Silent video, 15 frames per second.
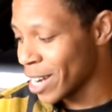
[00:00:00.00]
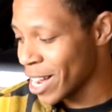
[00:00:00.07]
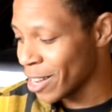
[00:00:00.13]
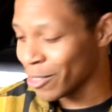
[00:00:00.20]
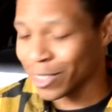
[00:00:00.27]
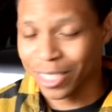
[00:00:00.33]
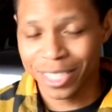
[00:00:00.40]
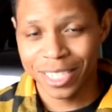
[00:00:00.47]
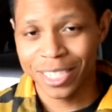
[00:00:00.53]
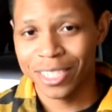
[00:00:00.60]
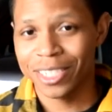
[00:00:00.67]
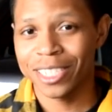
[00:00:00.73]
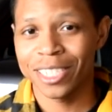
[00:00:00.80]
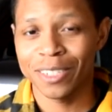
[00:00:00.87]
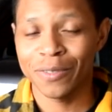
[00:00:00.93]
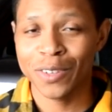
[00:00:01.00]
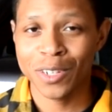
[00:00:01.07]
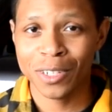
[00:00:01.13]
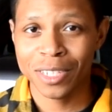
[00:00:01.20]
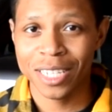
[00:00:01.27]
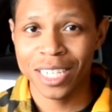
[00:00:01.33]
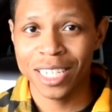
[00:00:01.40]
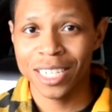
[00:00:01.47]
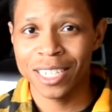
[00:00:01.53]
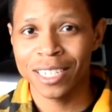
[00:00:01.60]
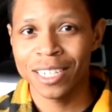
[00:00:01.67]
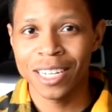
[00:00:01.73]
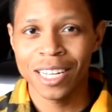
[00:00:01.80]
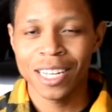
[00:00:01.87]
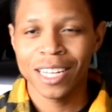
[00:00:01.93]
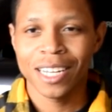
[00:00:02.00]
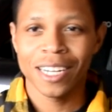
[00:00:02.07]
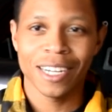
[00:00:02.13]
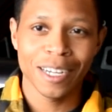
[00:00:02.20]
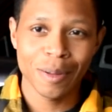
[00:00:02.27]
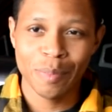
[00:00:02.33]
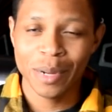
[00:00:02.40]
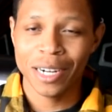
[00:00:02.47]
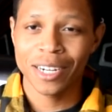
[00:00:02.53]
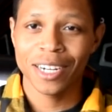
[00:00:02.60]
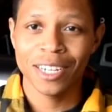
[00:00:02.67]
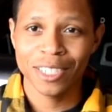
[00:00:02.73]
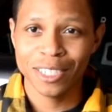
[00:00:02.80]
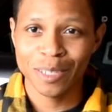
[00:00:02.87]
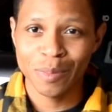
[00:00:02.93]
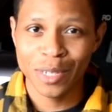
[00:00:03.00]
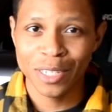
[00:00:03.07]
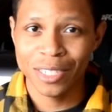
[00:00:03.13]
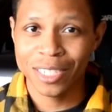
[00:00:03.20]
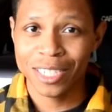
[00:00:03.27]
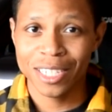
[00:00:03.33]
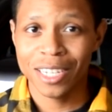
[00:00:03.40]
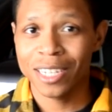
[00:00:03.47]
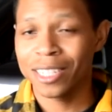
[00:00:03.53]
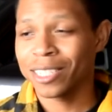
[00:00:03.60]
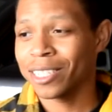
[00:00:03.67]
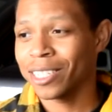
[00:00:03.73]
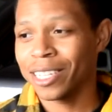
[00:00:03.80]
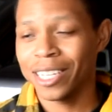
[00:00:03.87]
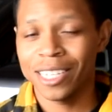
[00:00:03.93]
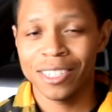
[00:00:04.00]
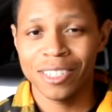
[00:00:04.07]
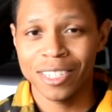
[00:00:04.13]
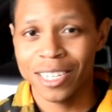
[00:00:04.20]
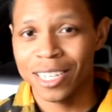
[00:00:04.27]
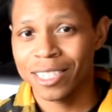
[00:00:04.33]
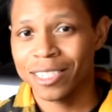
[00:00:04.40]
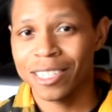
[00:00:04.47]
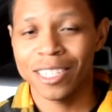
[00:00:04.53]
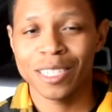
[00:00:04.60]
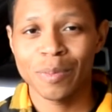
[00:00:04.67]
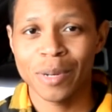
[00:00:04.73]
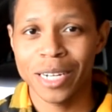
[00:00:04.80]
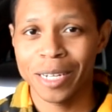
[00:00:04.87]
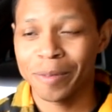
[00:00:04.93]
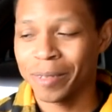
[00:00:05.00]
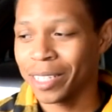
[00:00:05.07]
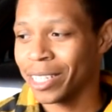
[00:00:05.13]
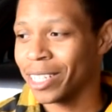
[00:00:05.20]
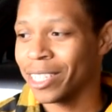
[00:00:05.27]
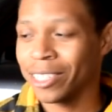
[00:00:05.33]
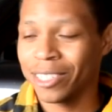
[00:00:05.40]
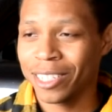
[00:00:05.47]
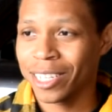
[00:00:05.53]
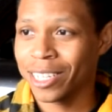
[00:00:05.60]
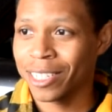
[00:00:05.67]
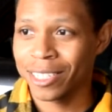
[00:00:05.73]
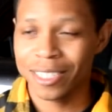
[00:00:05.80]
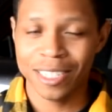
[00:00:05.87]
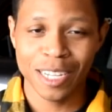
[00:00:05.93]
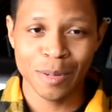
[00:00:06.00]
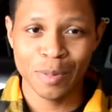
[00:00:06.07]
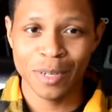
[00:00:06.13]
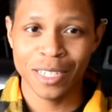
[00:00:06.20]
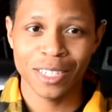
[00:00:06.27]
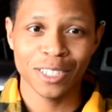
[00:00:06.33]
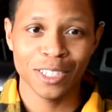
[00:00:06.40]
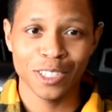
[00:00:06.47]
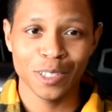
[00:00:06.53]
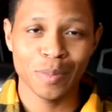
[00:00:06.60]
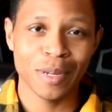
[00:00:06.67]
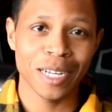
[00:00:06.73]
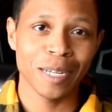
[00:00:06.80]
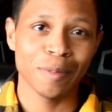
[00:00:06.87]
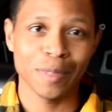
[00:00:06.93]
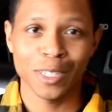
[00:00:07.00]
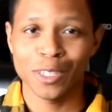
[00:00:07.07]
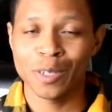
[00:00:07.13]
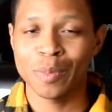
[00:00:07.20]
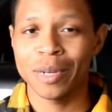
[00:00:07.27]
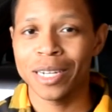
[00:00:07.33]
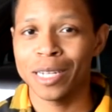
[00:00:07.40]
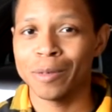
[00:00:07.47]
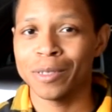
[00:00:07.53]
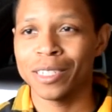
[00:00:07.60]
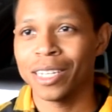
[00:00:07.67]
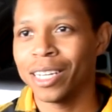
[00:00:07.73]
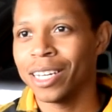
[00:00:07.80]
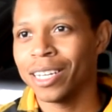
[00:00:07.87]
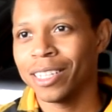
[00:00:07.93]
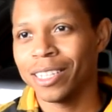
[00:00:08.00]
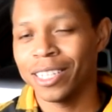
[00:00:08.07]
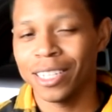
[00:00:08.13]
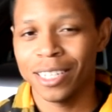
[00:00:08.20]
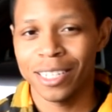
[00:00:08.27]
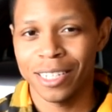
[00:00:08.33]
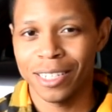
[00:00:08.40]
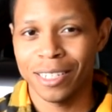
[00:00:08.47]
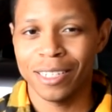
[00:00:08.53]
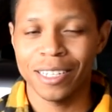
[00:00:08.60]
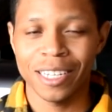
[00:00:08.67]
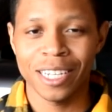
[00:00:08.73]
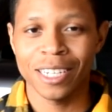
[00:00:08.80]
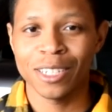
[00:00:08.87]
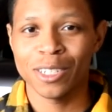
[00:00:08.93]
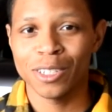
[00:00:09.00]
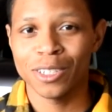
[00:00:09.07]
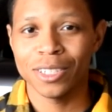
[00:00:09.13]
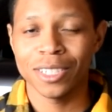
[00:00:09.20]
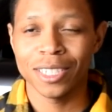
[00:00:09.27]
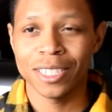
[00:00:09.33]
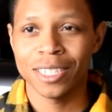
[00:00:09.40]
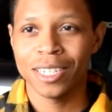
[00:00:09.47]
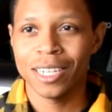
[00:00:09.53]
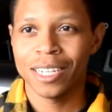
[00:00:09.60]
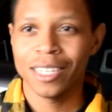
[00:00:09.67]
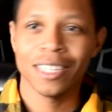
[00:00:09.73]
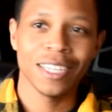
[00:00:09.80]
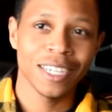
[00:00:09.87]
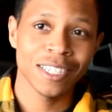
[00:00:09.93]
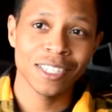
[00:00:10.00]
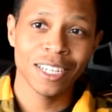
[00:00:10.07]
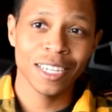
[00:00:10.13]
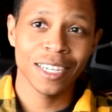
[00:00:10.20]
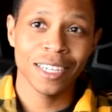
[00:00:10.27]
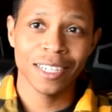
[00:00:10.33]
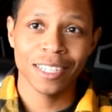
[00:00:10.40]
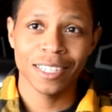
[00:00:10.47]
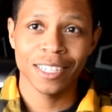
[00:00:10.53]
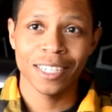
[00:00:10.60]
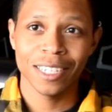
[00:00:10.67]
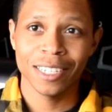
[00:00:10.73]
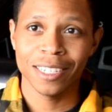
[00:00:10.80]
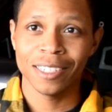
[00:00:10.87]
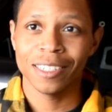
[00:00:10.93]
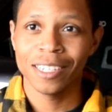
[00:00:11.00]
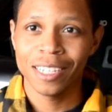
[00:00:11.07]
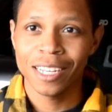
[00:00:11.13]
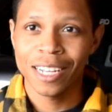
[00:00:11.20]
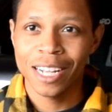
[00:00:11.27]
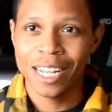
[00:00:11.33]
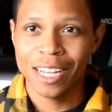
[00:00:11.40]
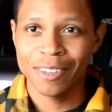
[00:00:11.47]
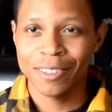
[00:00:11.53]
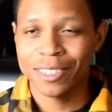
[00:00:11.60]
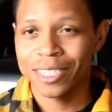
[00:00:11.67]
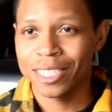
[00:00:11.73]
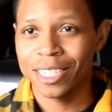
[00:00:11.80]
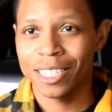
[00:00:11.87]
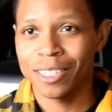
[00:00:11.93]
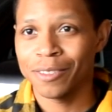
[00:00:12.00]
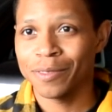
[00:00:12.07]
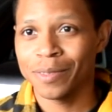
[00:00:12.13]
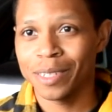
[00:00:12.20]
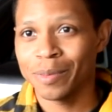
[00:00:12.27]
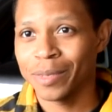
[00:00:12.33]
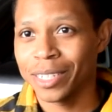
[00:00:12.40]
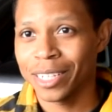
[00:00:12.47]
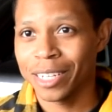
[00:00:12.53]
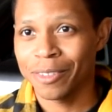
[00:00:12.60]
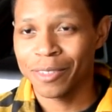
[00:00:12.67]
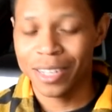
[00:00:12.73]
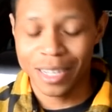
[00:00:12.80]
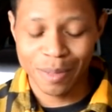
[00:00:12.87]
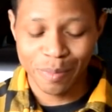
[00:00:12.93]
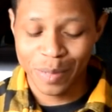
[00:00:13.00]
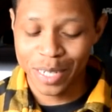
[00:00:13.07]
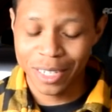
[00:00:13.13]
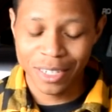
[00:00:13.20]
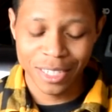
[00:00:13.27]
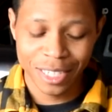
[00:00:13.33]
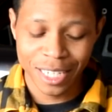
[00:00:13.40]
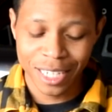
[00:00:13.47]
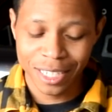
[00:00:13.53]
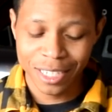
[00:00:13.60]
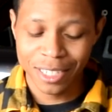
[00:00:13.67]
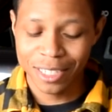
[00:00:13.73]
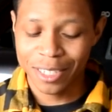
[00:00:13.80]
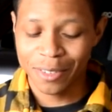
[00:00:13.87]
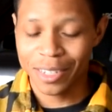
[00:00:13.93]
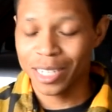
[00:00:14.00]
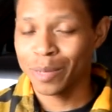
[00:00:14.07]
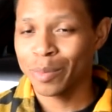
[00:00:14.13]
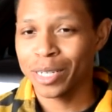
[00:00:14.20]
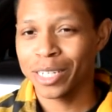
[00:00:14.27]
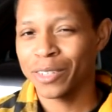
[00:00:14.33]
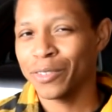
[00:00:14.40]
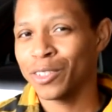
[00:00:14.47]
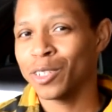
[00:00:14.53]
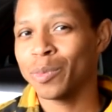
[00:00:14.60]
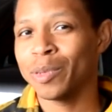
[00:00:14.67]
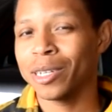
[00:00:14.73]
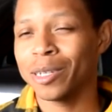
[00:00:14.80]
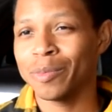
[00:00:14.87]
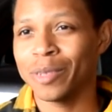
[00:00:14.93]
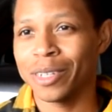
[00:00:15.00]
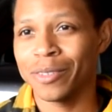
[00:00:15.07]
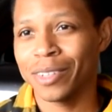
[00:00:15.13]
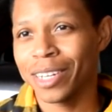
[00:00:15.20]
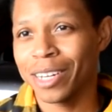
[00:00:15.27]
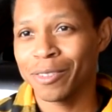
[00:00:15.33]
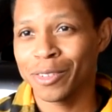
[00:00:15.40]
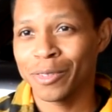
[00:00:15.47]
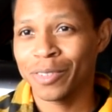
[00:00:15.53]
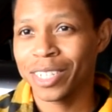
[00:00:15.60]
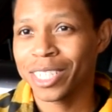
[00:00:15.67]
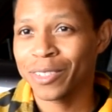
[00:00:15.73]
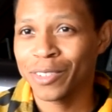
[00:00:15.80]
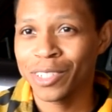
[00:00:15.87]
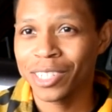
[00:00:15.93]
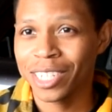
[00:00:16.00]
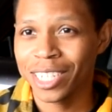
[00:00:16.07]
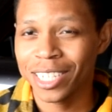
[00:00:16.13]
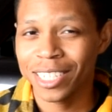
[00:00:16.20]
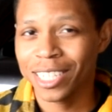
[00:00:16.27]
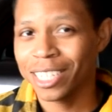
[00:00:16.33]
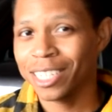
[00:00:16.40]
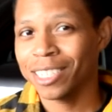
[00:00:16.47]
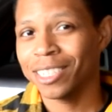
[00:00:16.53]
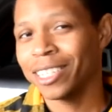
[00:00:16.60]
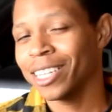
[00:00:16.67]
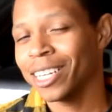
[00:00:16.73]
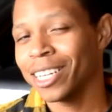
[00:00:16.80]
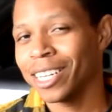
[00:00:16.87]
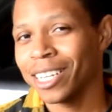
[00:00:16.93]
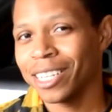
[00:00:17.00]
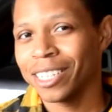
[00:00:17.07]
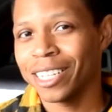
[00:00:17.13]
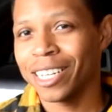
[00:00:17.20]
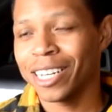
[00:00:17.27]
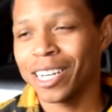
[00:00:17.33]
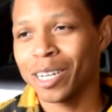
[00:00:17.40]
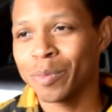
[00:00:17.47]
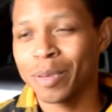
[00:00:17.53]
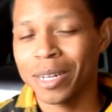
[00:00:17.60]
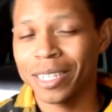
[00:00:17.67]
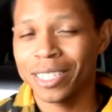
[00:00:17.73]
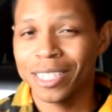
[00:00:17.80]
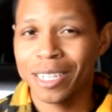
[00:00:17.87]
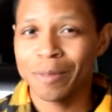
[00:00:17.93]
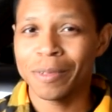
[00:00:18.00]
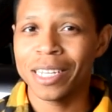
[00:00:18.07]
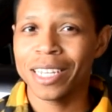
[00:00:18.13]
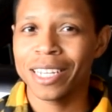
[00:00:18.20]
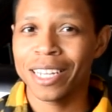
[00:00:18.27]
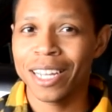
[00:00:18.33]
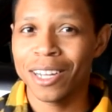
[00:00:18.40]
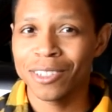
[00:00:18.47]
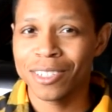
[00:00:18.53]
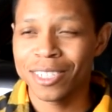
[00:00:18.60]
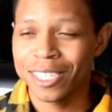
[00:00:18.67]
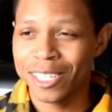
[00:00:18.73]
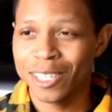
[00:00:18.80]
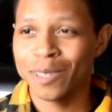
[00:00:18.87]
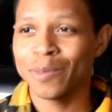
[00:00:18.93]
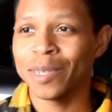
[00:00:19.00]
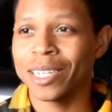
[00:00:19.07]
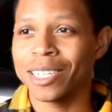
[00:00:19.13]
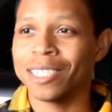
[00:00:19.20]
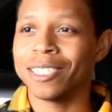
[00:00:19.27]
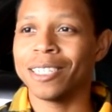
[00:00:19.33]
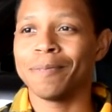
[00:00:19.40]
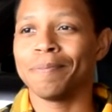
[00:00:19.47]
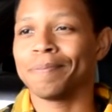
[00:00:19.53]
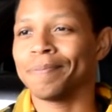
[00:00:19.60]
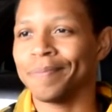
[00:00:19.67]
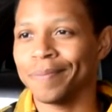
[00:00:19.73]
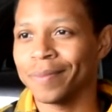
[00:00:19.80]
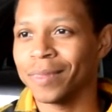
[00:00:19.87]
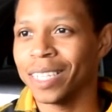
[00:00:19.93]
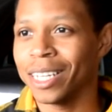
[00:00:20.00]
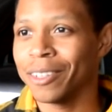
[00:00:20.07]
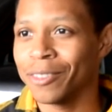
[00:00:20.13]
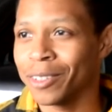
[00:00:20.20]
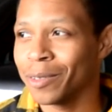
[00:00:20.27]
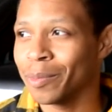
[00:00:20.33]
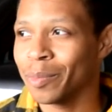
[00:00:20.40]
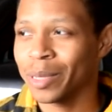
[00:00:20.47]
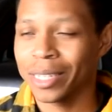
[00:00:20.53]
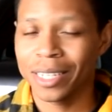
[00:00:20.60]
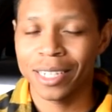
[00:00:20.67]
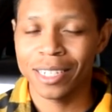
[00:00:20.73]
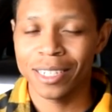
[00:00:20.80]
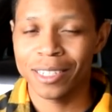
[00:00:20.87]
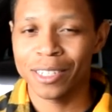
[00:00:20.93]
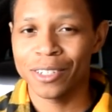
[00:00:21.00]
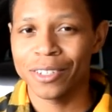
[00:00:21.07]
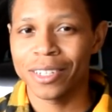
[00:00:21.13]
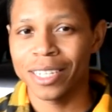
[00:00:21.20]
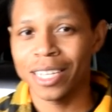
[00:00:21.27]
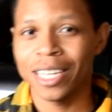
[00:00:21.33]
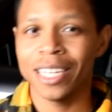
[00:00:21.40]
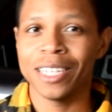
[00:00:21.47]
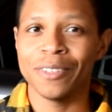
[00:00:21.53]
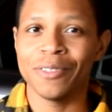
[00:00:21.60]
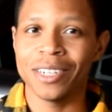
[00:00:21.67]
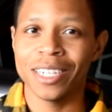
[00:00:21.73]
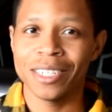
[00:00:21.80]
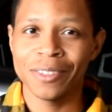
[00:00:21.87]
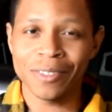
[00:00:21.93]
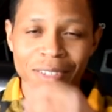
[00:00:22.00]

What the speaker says: Obviously, you see the Volks here, Powerhouse and Muse exhaust, the ETS test pipe, the ETS upper intercooler pipe, lower pipes, the intercooler, the intake, and then obviously I've got bigger injectors, I've got a bigger fuel pump, I have a flex fuel kit in here that I'll probably end up taking out to sell, because I'm never planning on going E85.